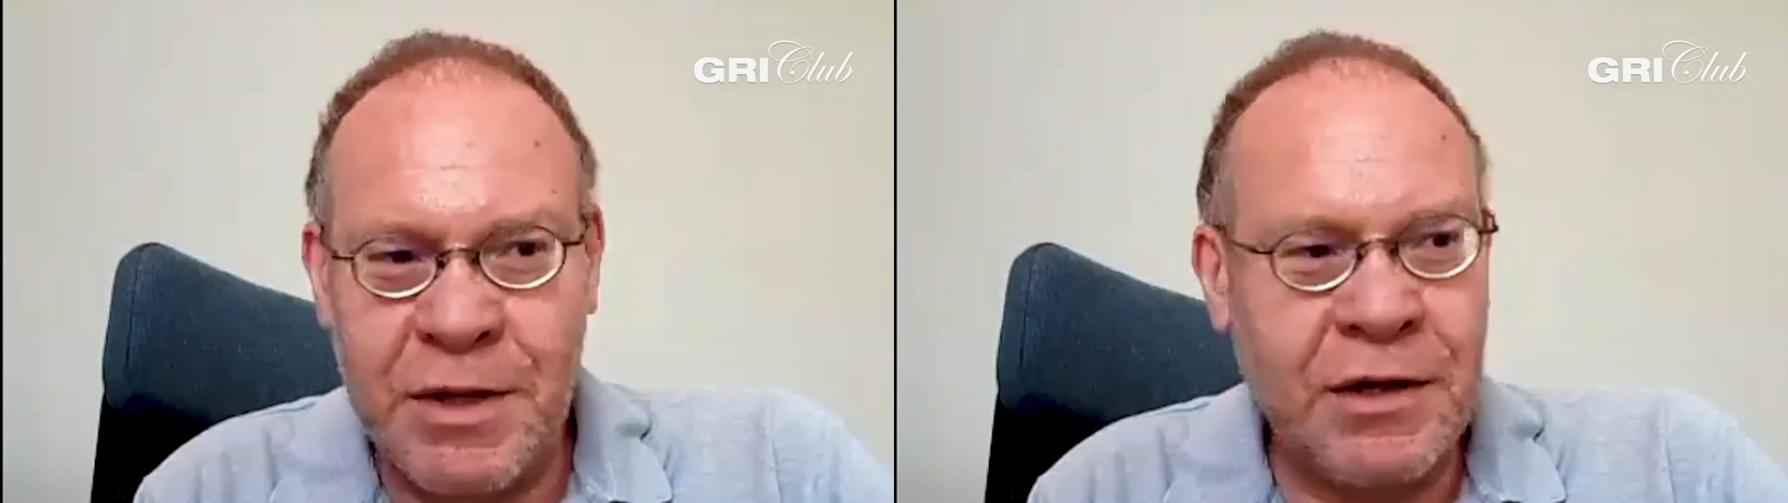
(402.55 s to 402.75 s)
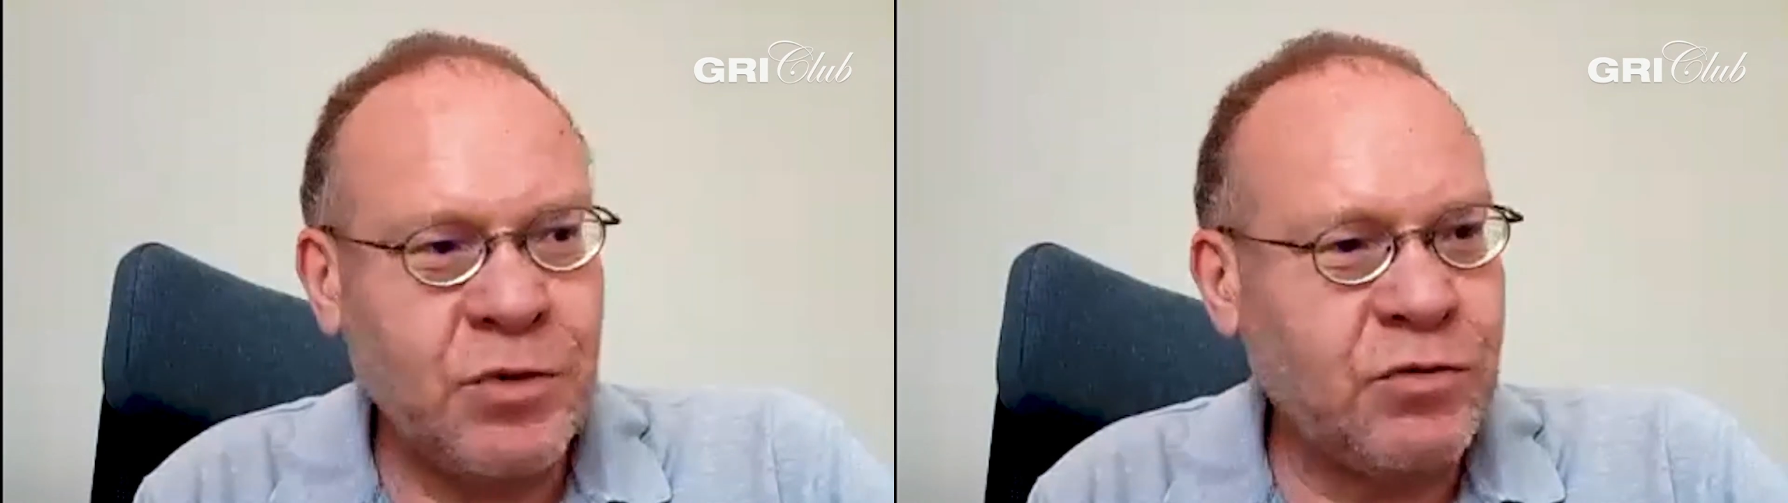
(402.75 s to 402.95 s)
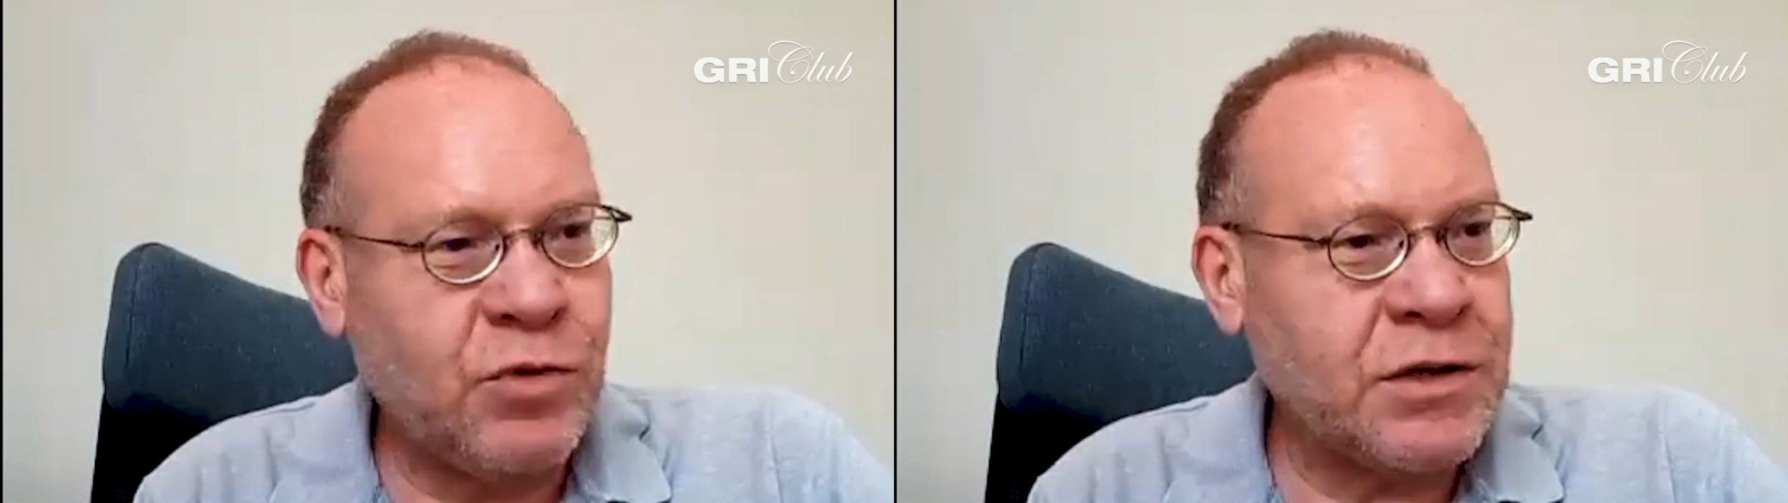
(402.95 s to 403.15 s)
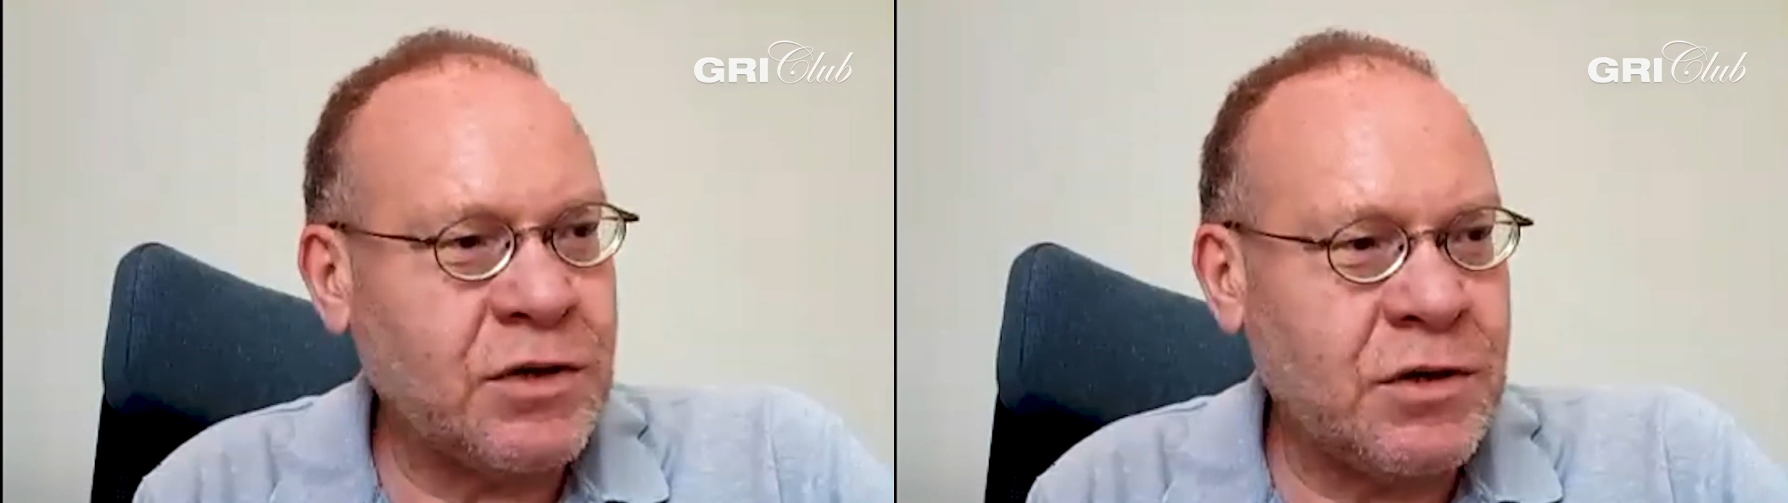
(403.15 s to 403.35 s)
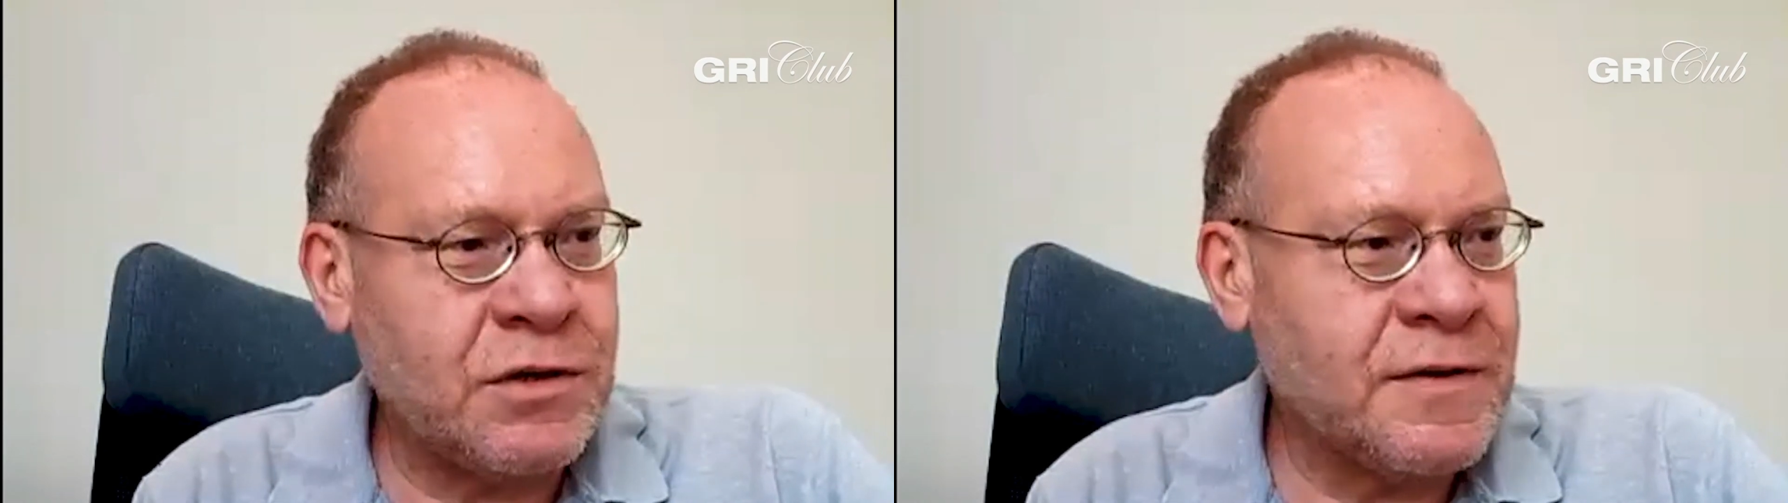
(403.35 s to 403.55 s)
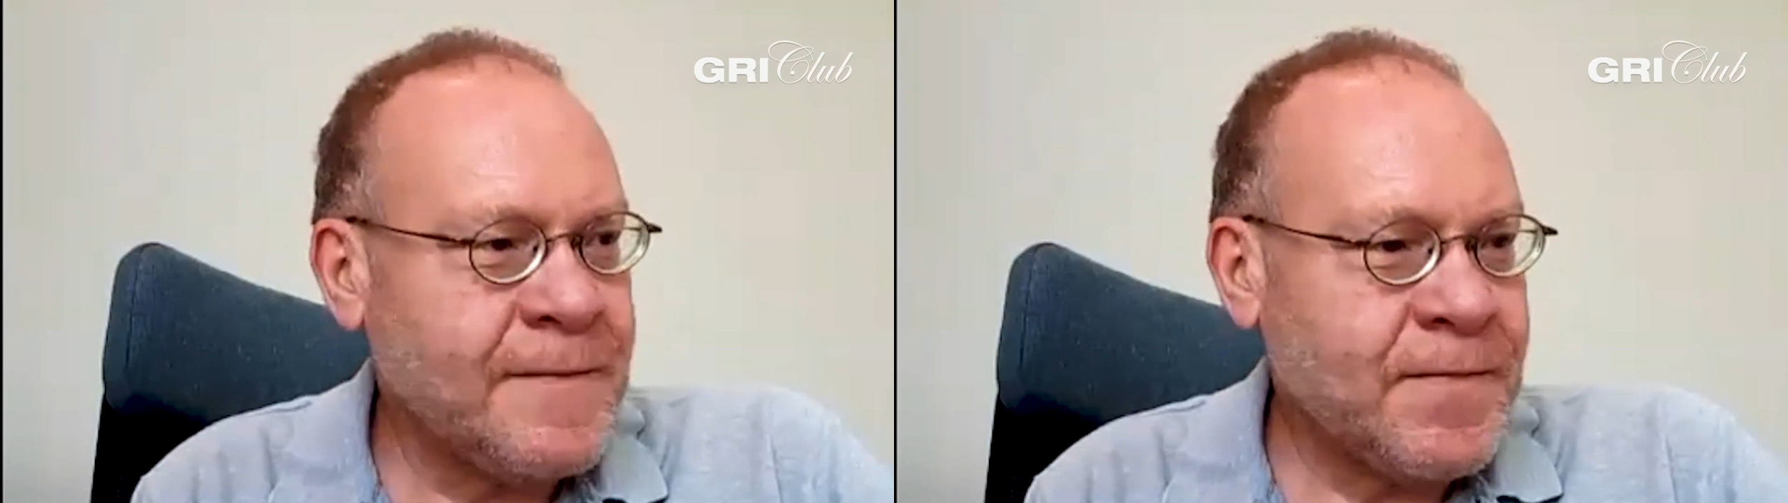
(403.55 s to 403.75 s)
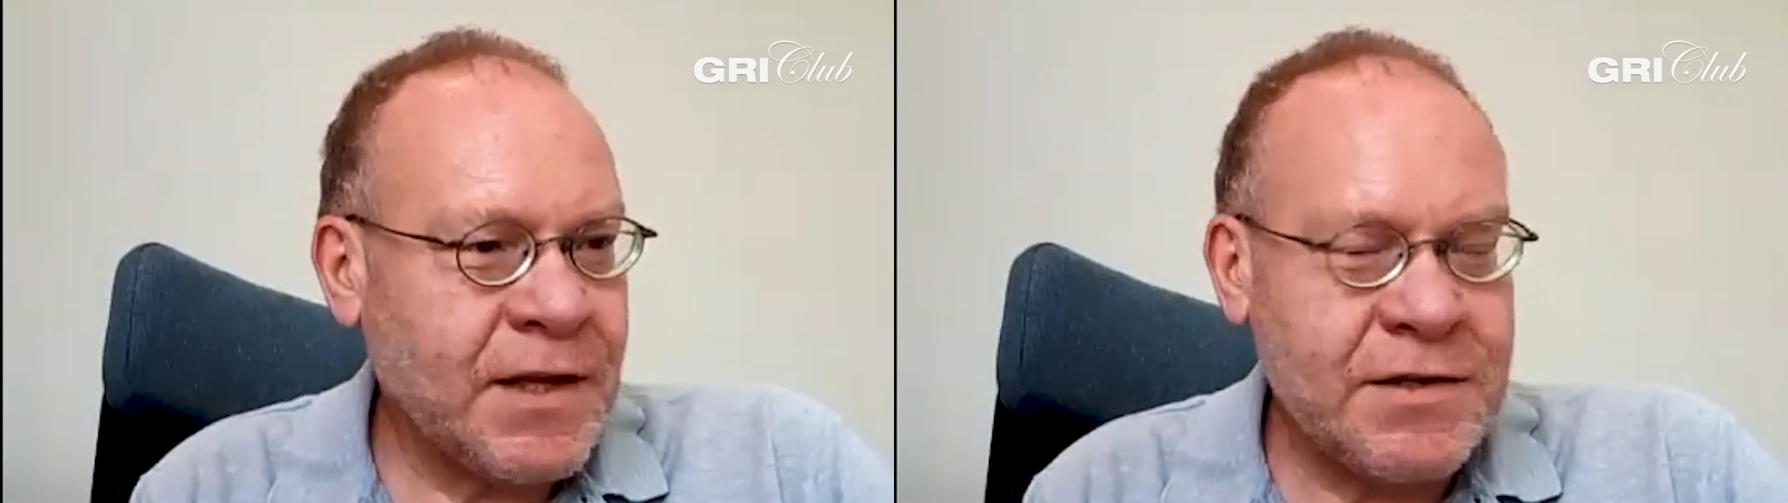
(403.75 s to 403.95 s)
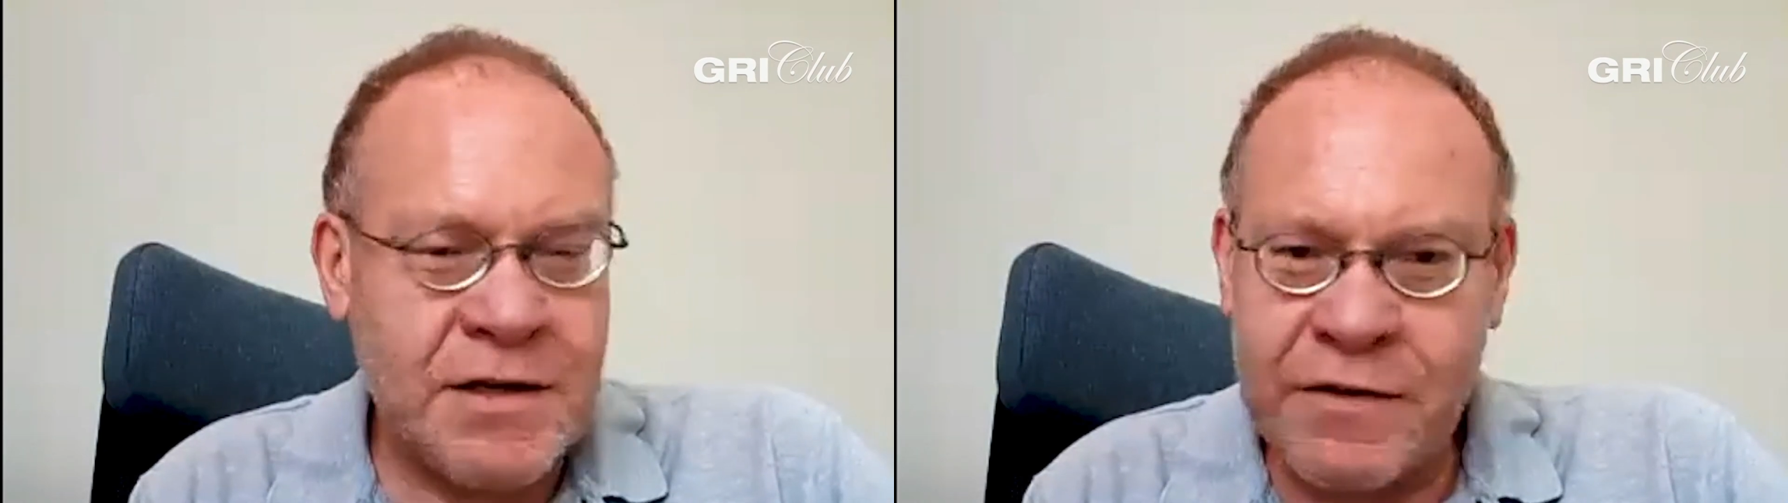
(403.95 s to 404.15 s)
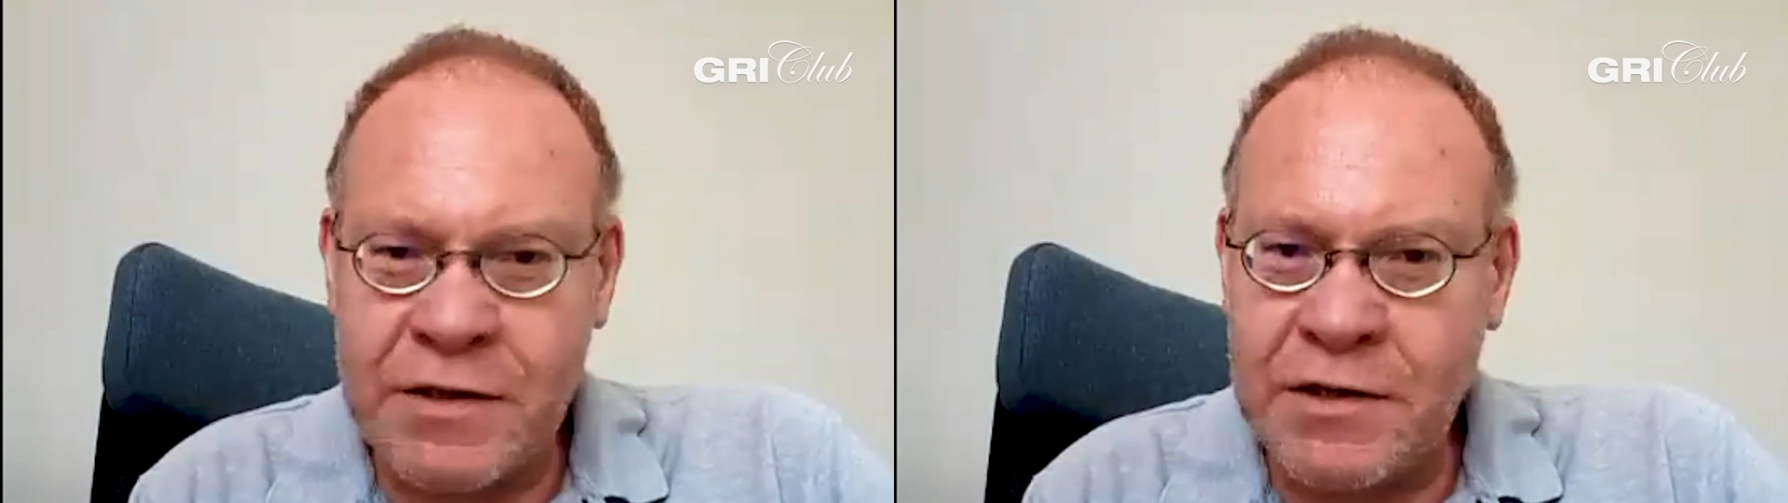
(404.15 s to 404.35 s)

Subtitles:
We worked on several